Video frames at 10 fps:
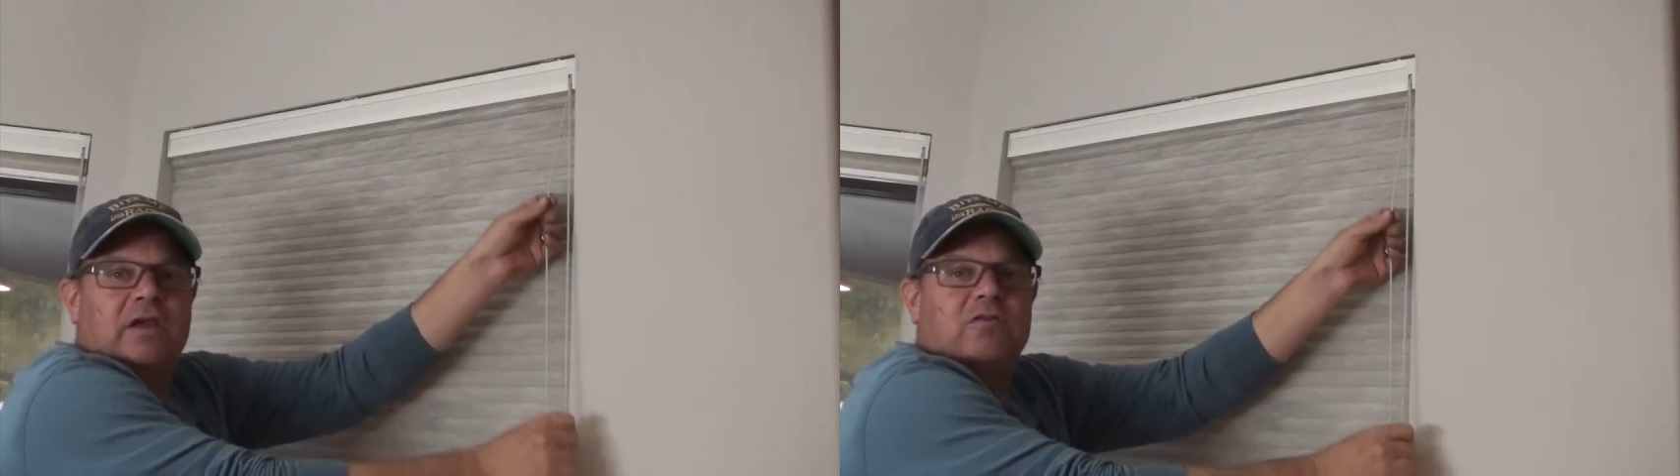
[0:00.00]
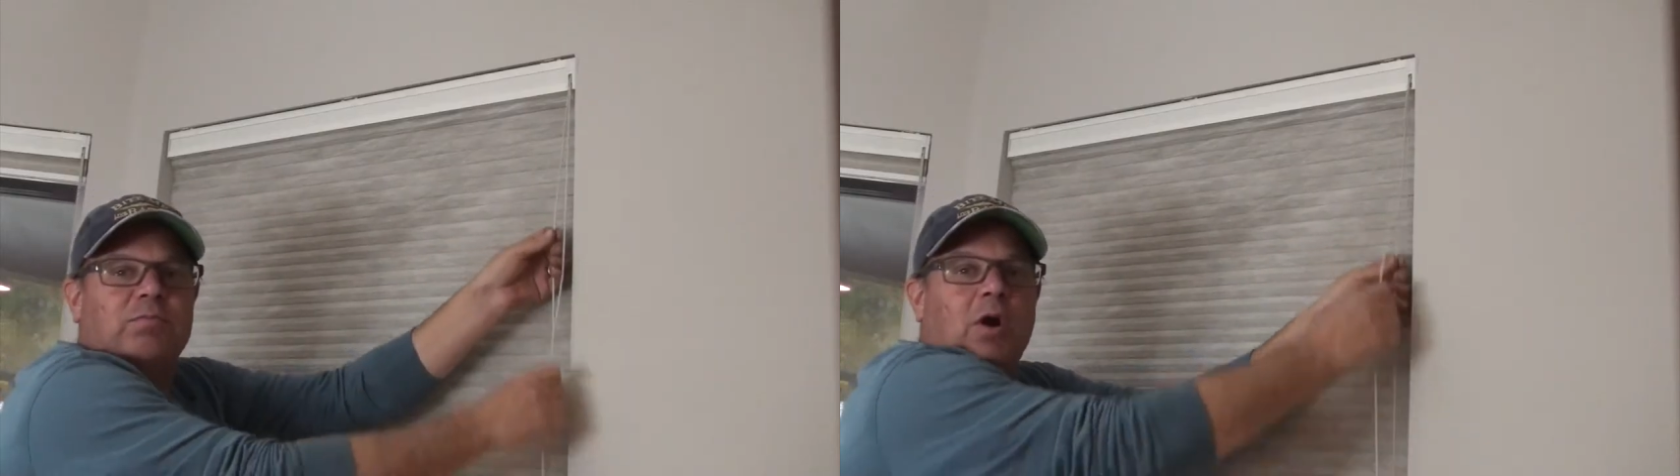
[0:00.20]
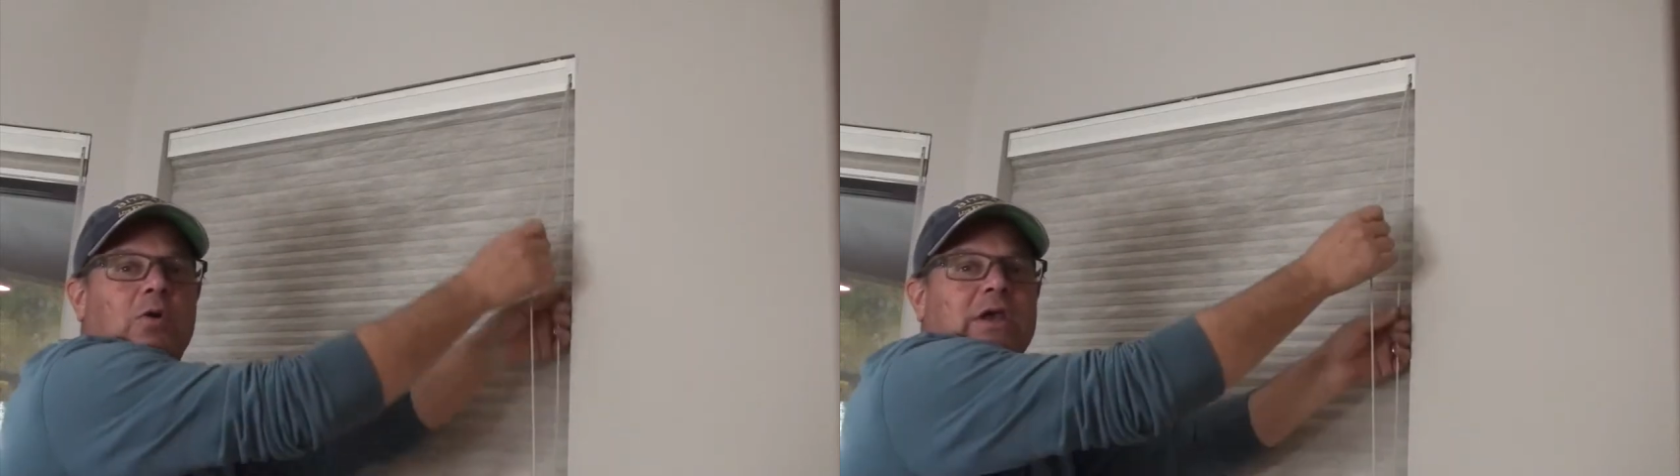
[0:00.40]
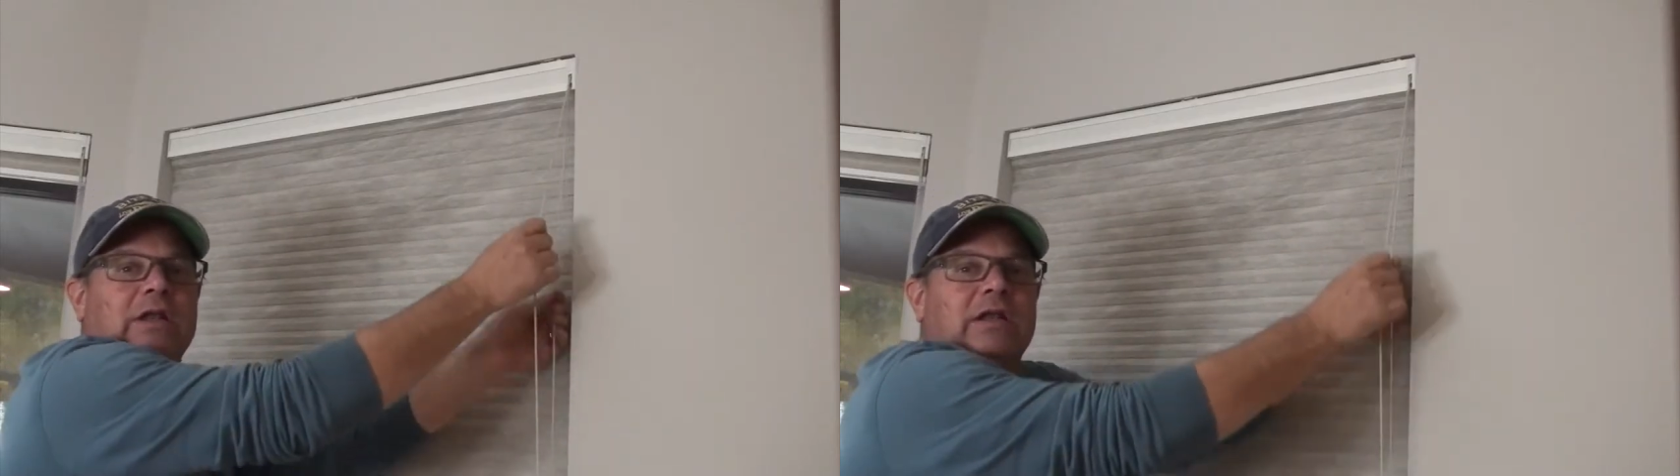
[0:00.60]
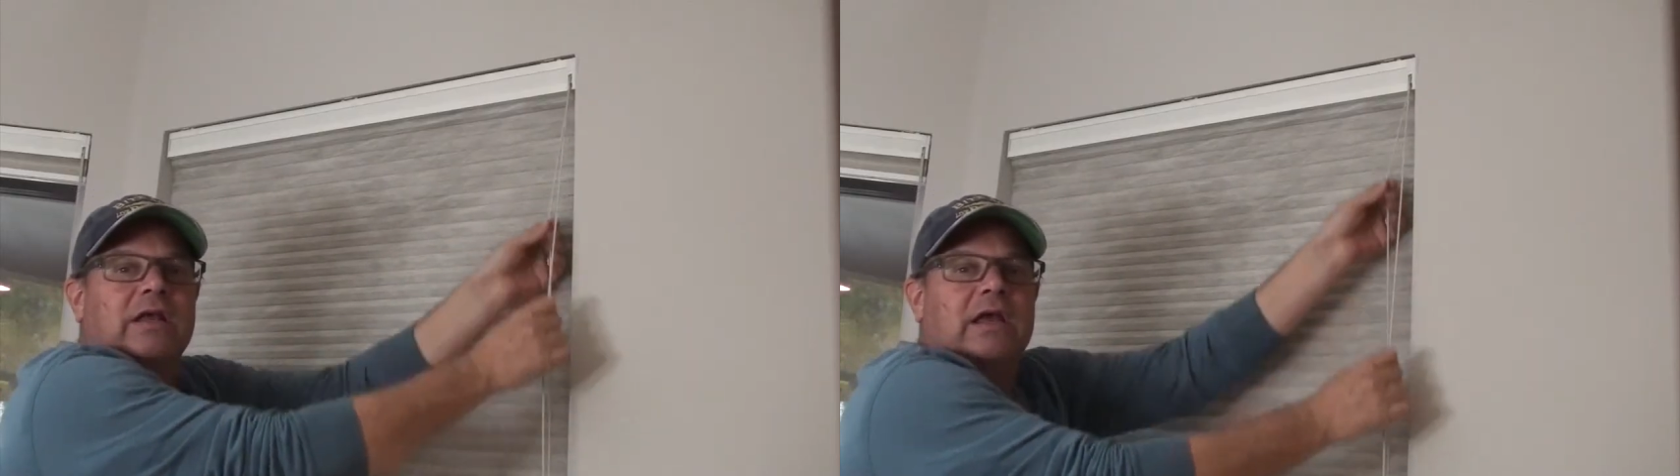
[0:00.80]
it's
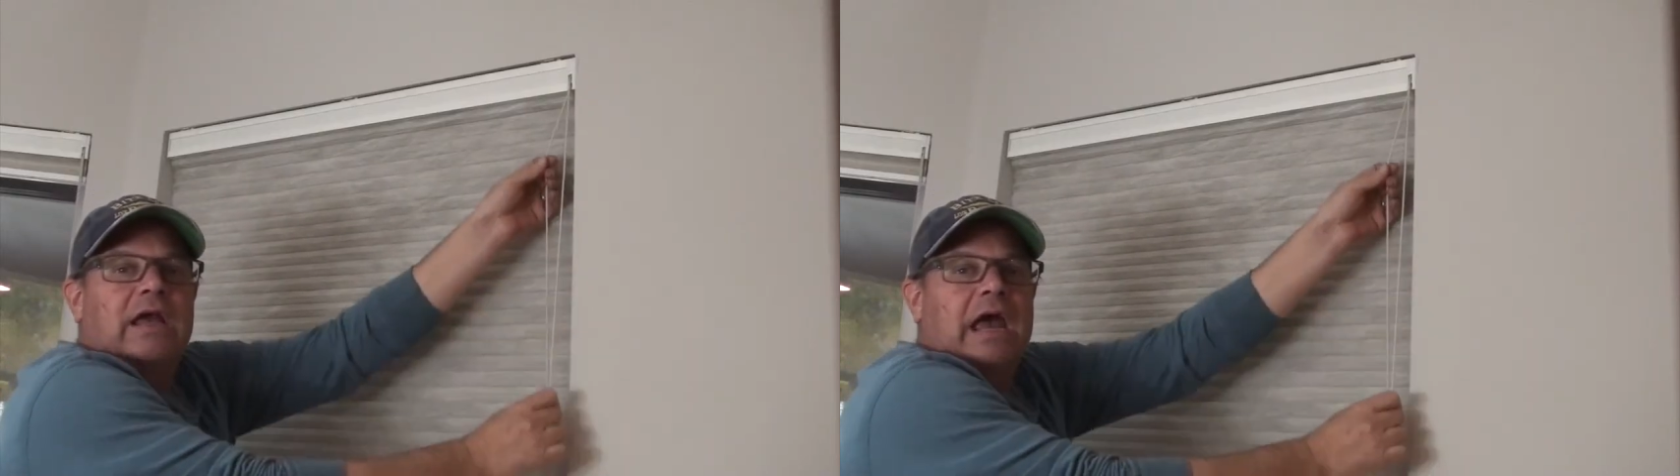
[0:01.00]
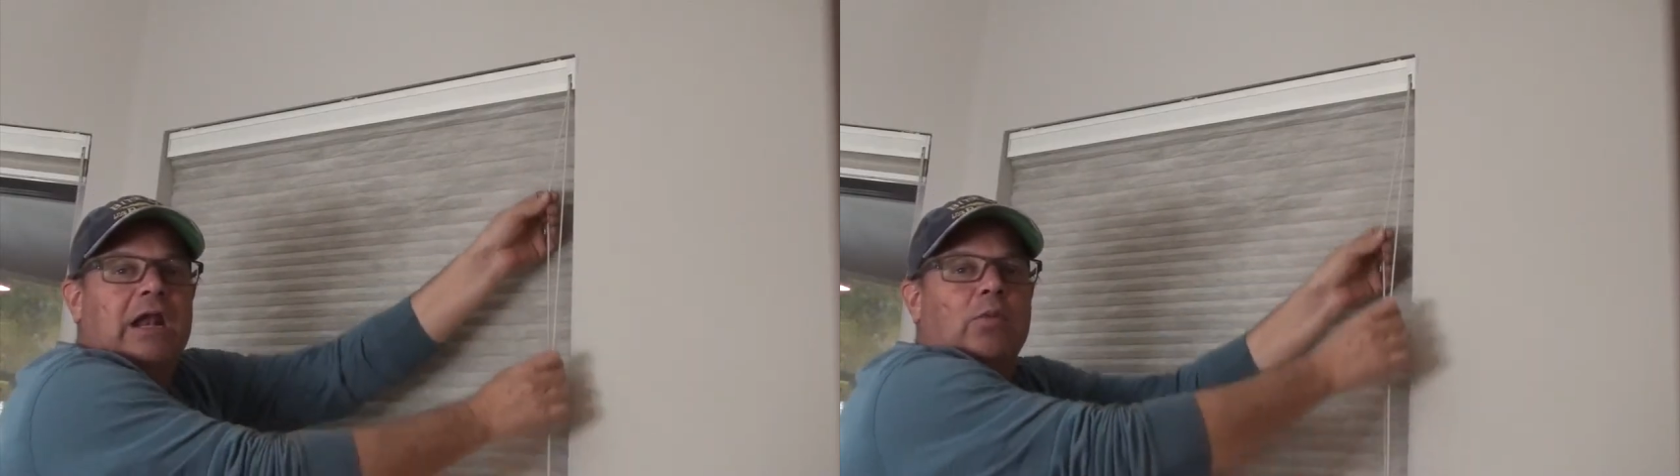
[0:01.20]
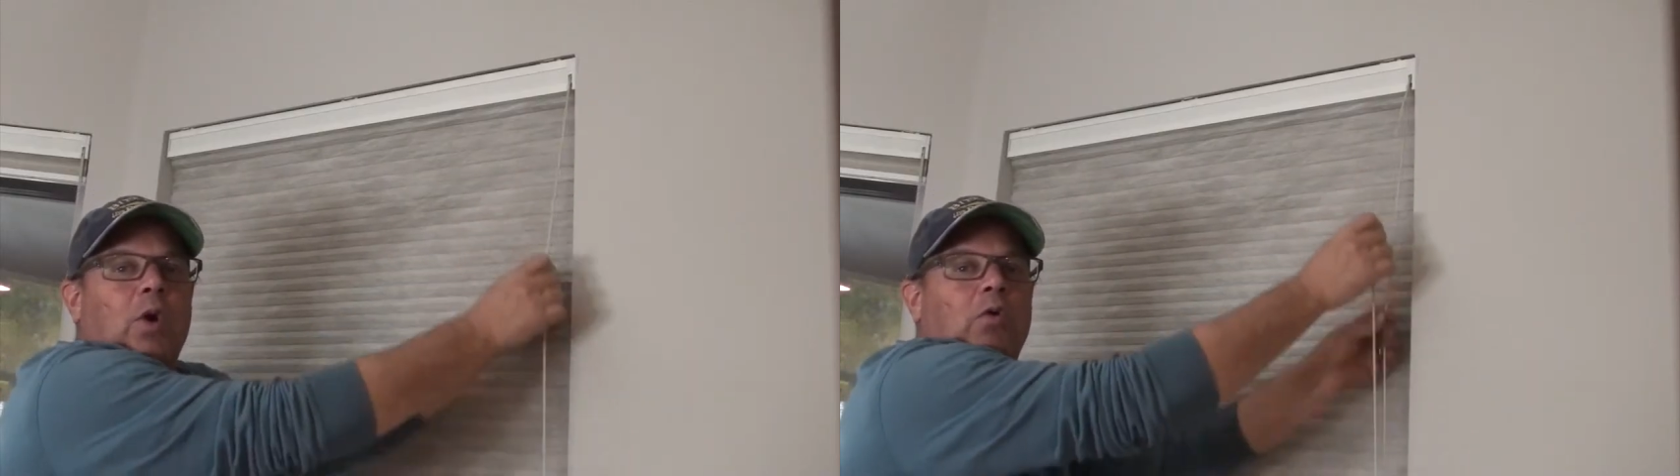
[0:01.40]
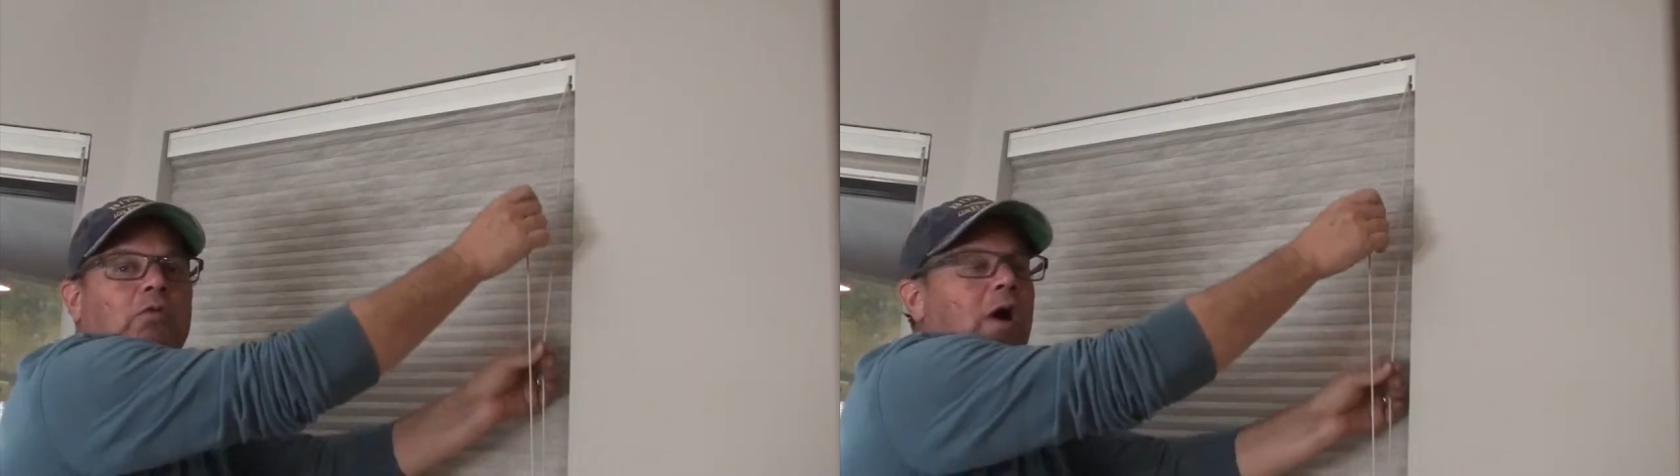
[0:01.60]
broken and it won't